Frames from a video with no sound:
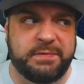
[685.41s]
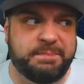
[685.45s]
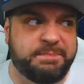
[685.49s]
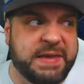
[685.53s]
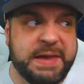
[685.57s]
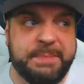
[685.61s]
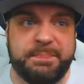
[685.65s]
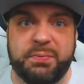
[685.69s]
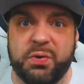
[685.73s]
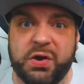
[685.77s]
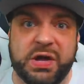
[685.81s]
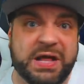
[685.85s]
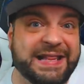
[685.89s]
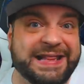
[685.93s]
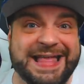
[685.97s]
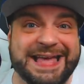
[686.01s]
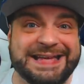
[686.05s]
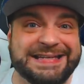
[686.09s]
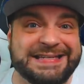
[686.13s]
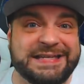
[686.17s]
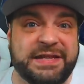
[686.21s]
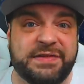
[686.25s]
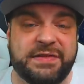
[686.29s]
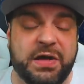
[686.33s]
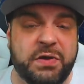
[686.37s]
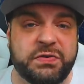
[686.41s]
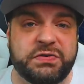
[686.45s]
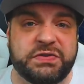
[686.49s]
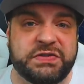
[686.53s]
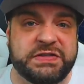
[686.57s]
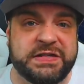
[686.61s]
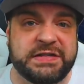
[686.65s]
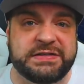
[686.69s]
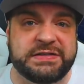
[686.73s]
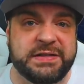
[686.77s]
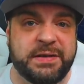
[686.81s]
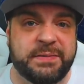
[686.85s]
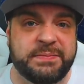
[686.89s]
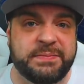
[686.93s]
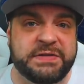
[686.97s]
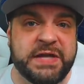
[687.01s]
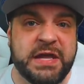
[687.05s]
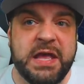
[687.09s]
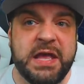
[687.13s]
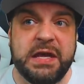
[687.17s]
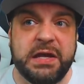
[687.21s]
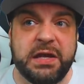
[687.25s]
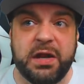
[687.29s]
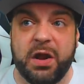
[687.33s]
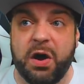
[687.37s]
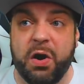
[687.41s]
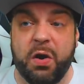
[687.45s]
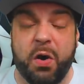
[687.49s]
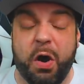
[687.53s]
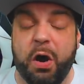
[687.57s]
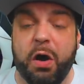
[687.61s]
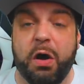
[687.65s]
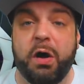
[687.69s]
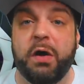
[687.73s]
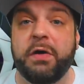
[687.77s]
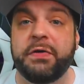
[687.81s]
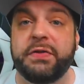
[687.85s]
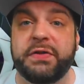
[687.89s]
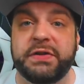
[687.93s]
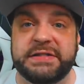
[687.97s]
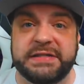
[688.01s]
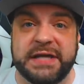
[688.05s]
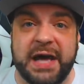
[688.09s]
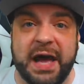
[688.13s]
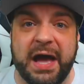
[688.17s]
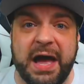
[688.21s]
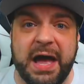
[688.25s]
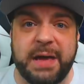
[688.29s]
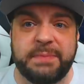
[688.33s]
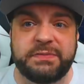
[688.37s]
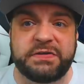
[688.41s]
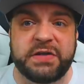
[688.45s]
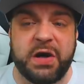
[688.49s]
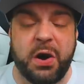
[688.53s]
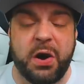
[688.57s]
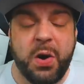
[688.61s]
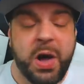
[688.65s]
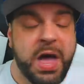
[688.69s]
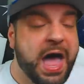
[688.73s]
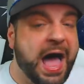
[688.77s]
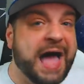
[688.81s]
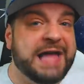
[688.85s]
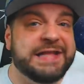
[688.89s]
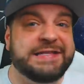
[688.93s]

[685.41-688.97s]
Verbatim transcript: And people collected those systems, you know, all the time. So I